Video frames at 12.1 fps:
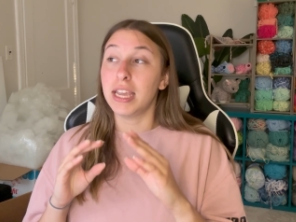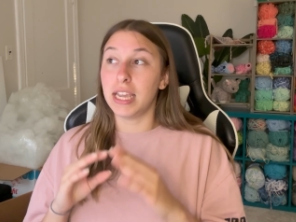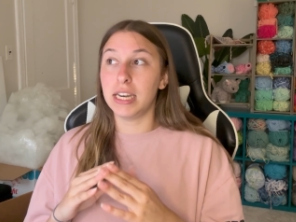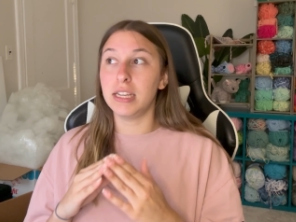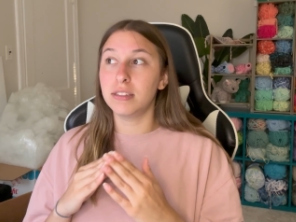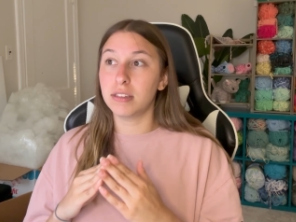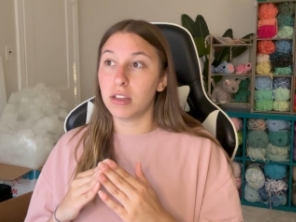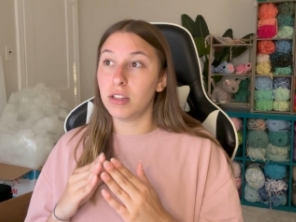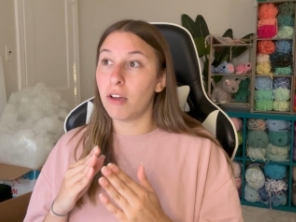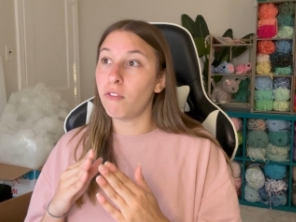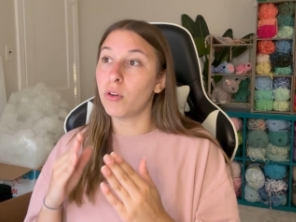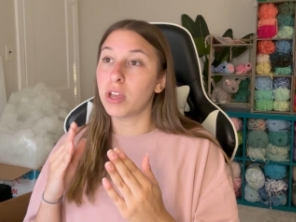any skill
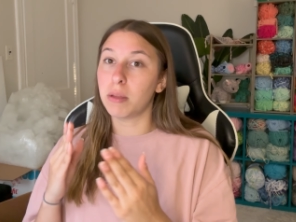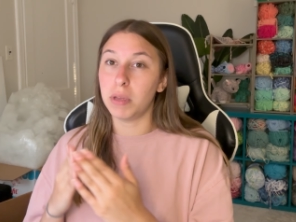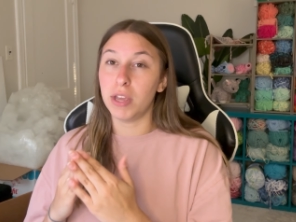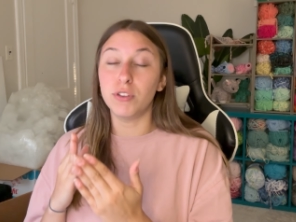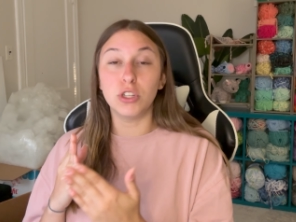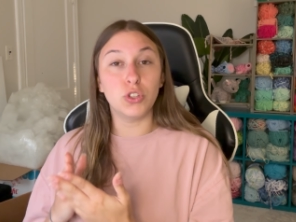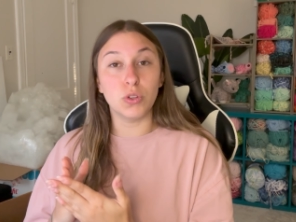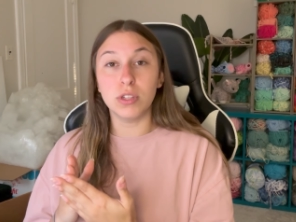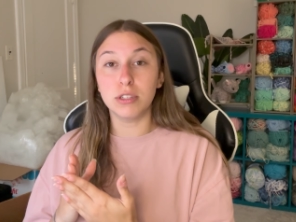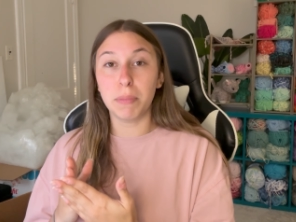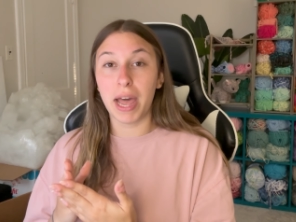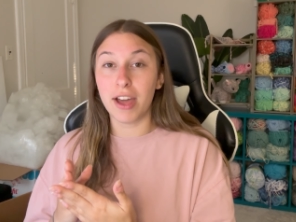level can be able to do
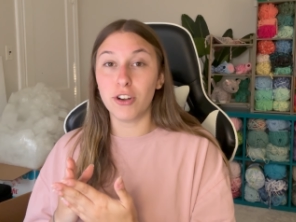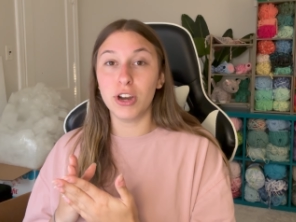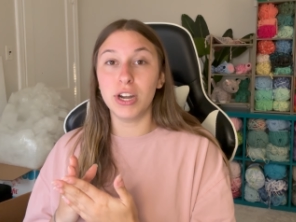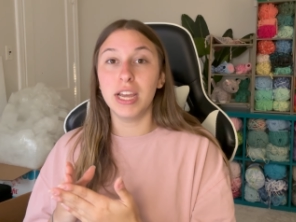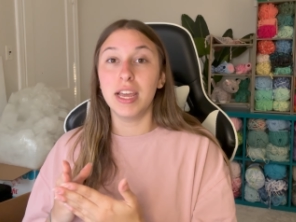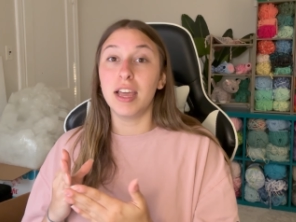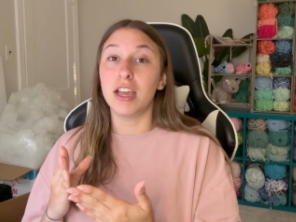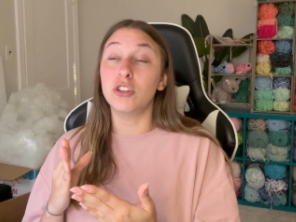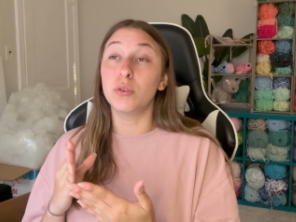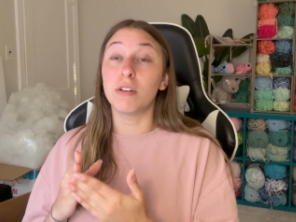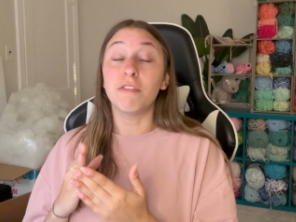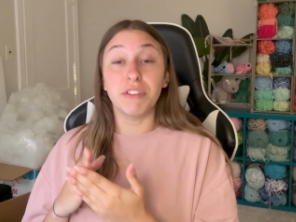this pattern and
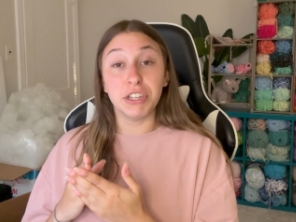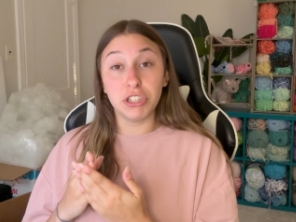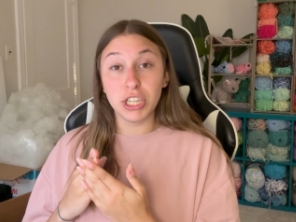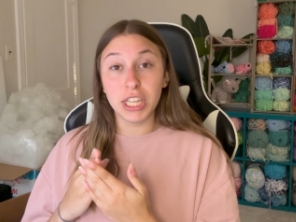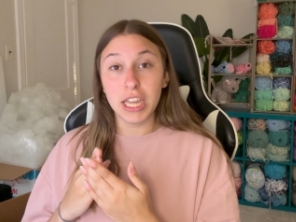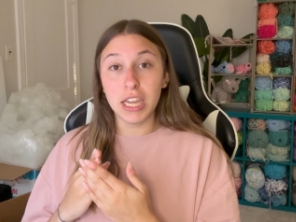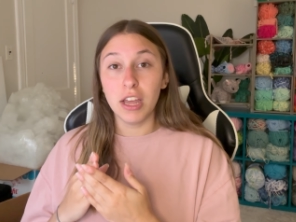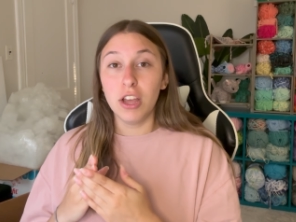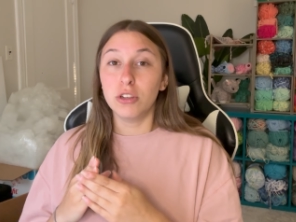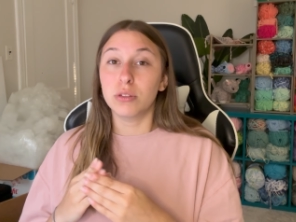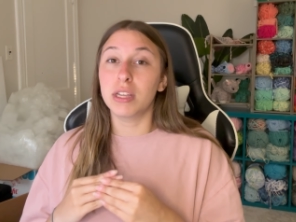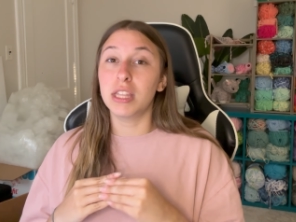do it efficiently.
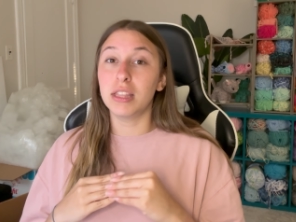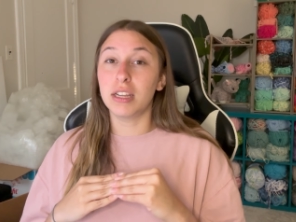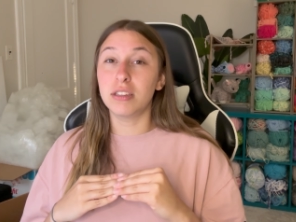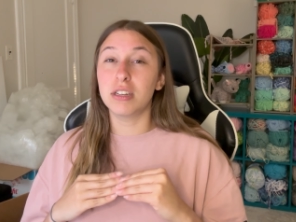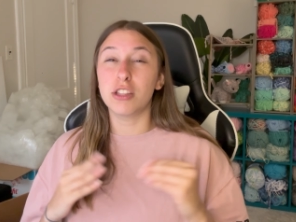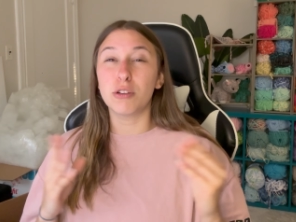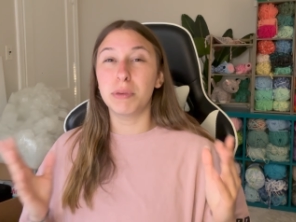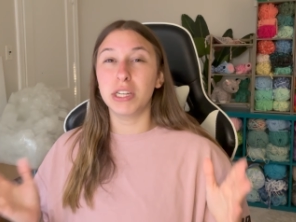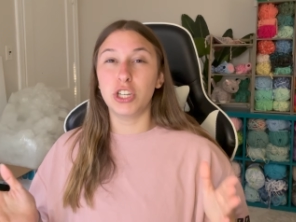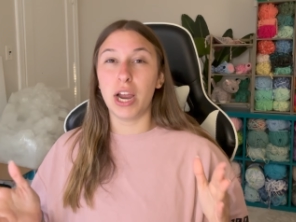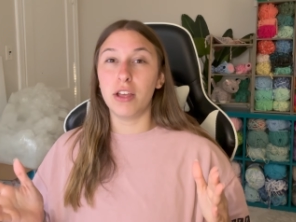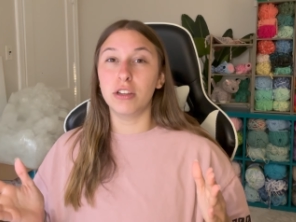So I think that's another big
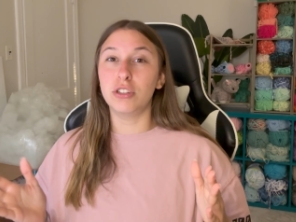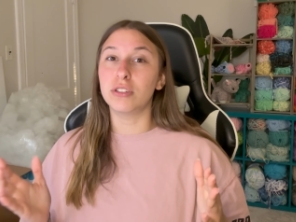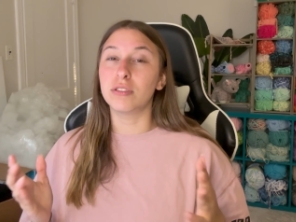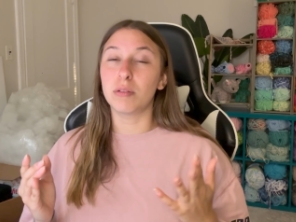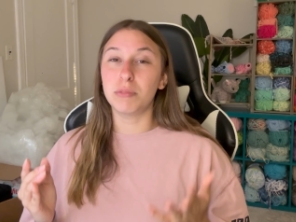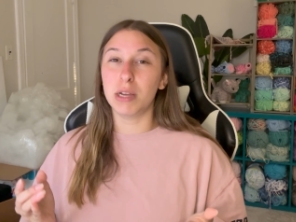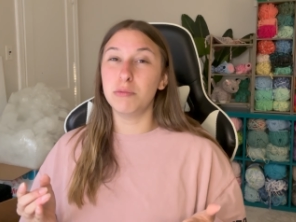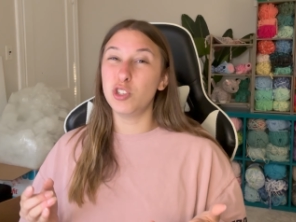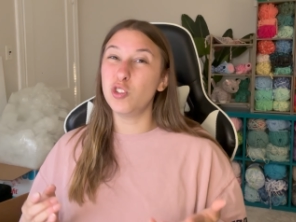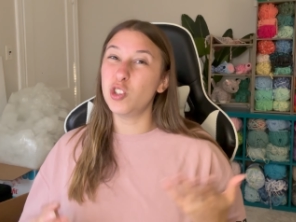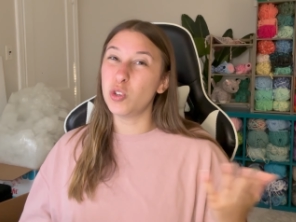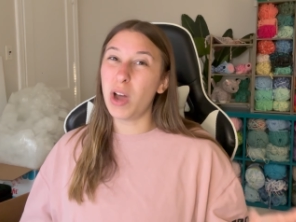challenge is sometimes
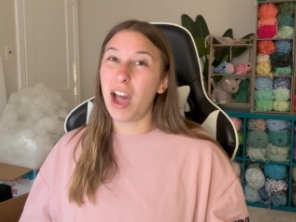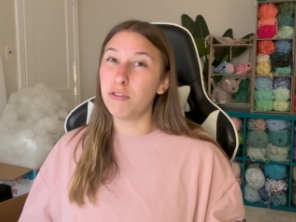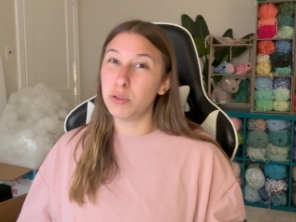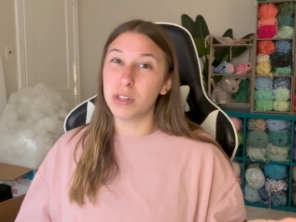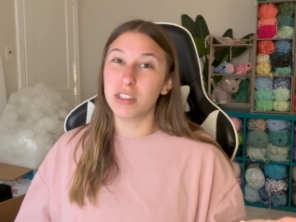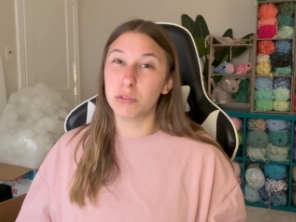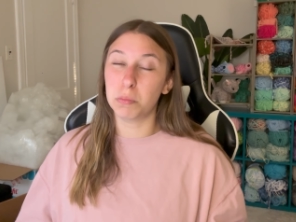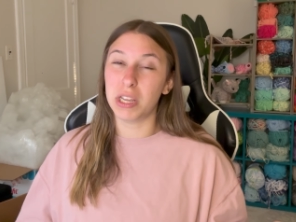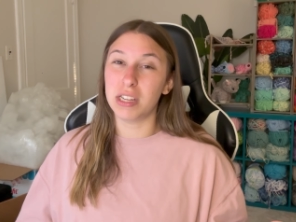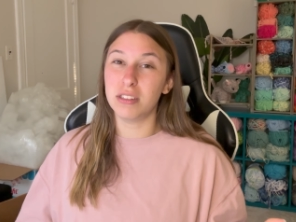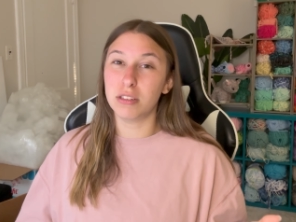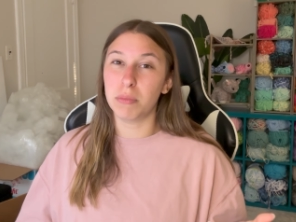you do have to
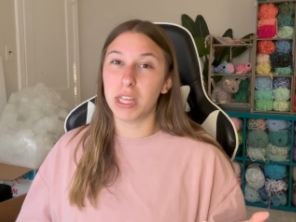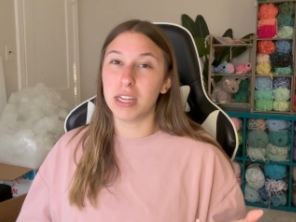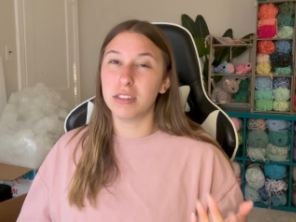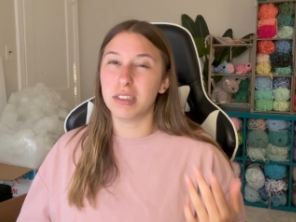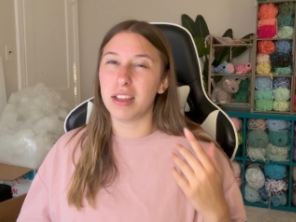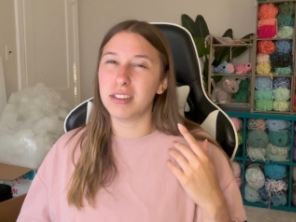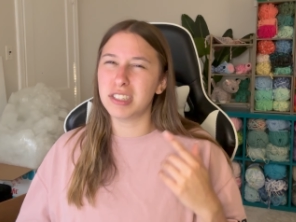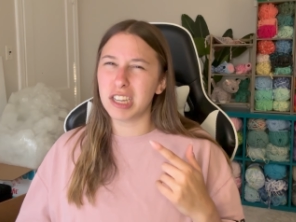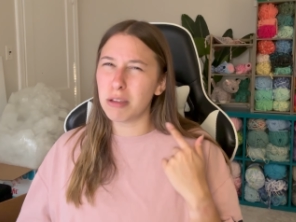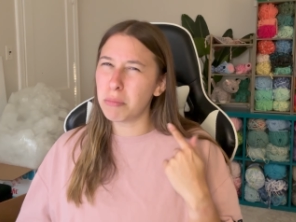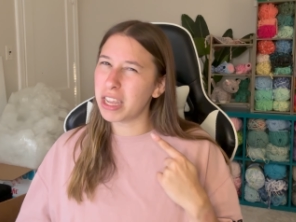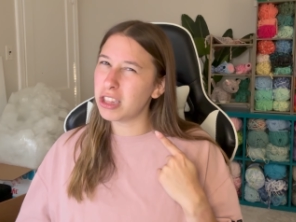explain some things that
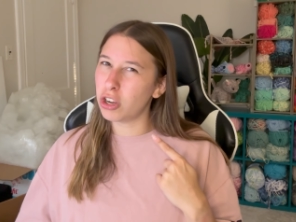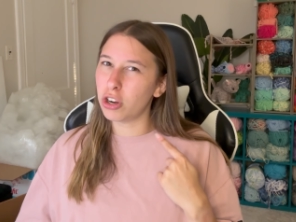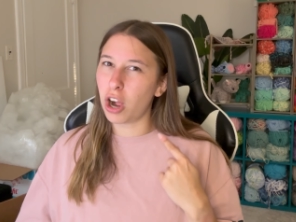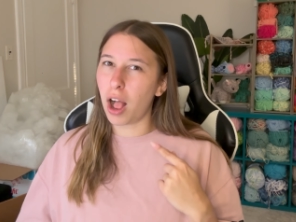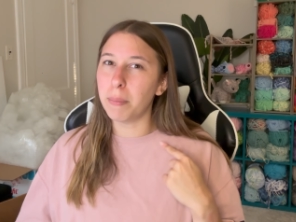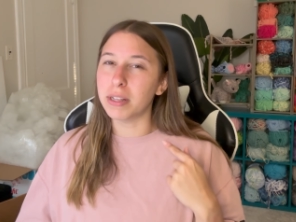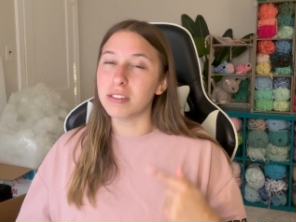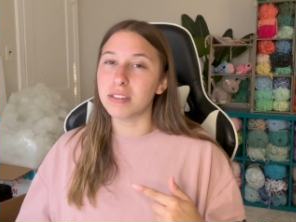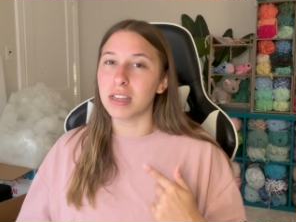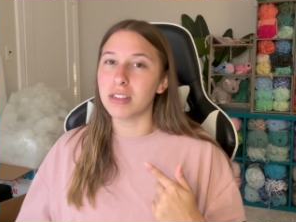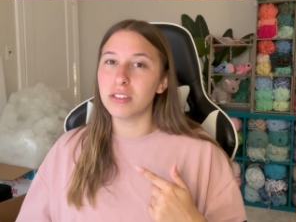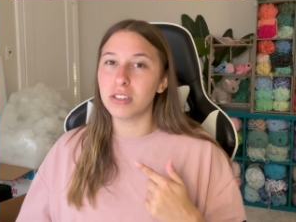seem like they're common
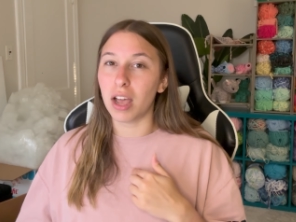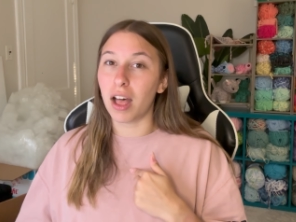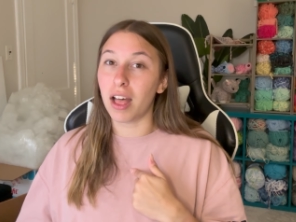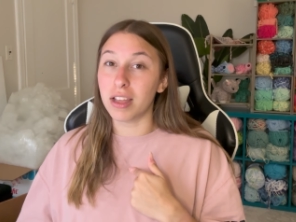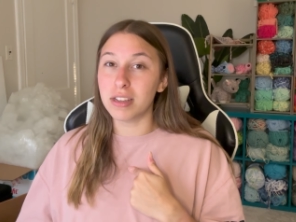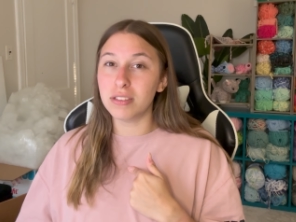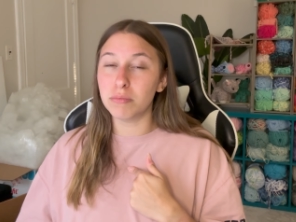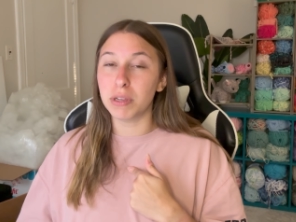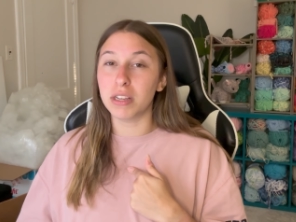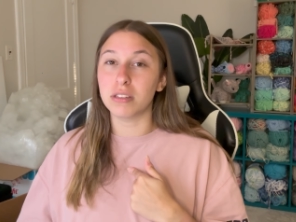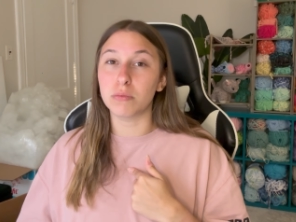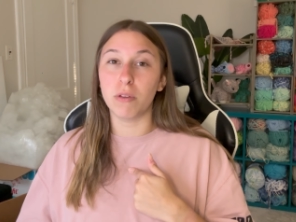sense to us
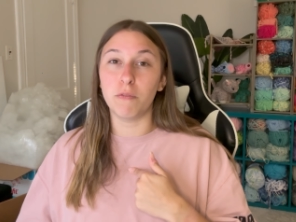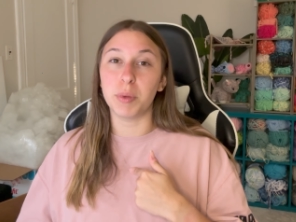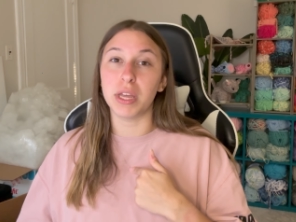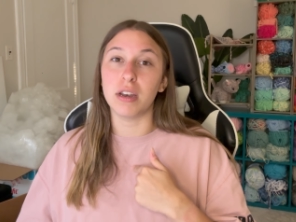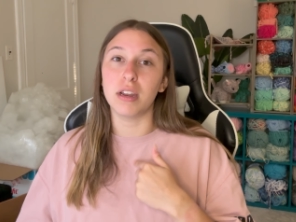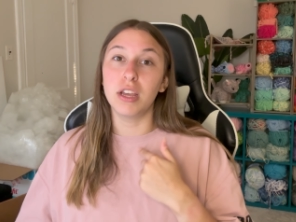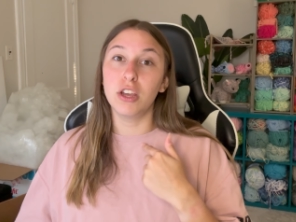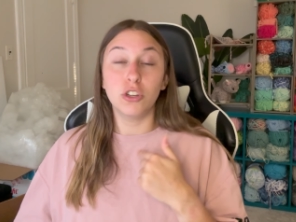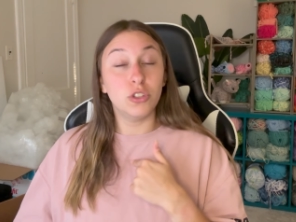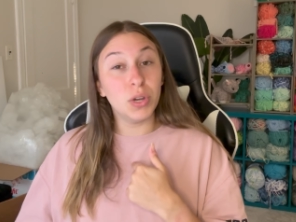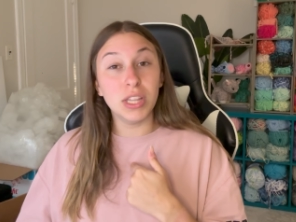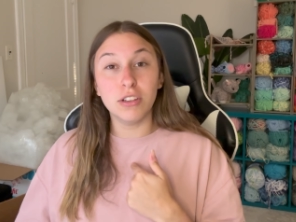because we've been
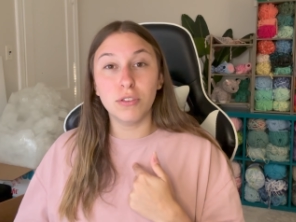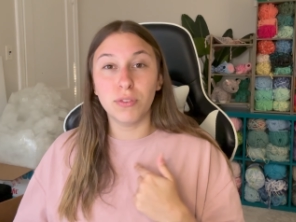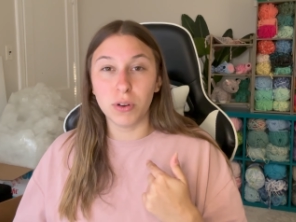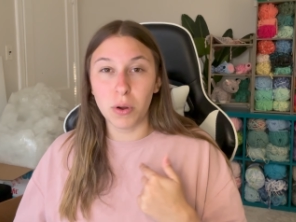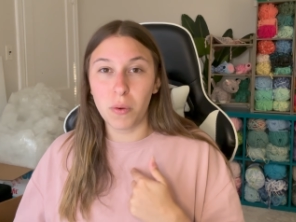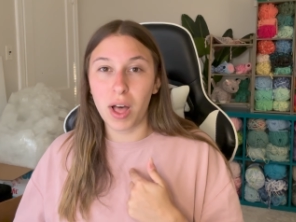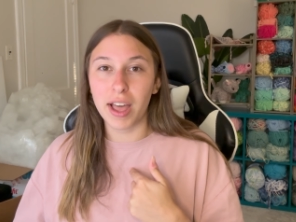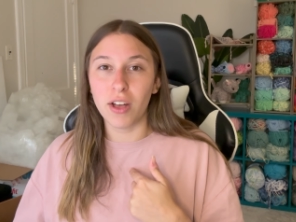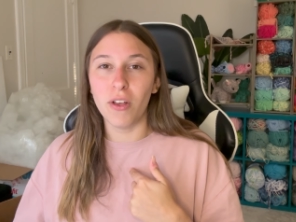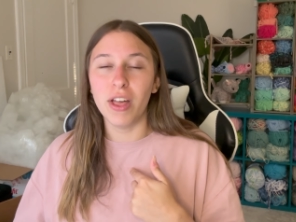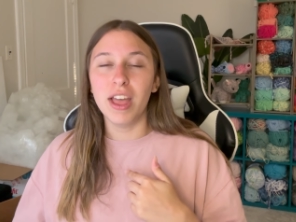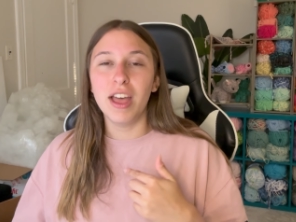doing this for a while,